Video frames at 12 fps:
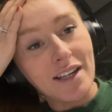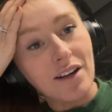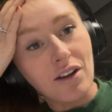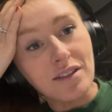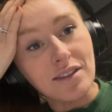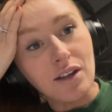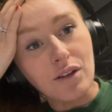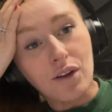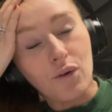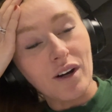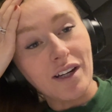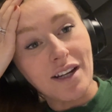and also the
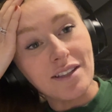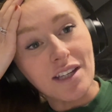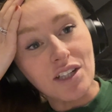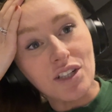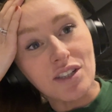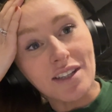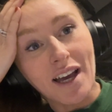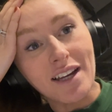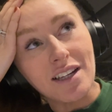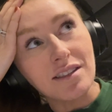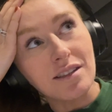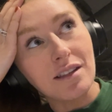organization
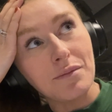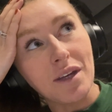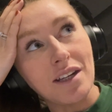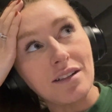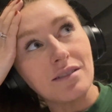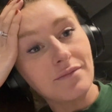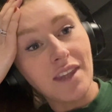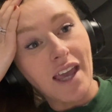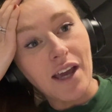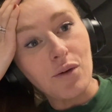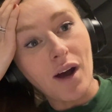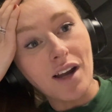side has been
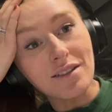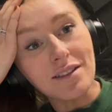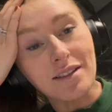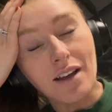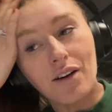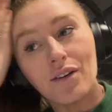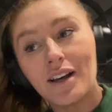A1. So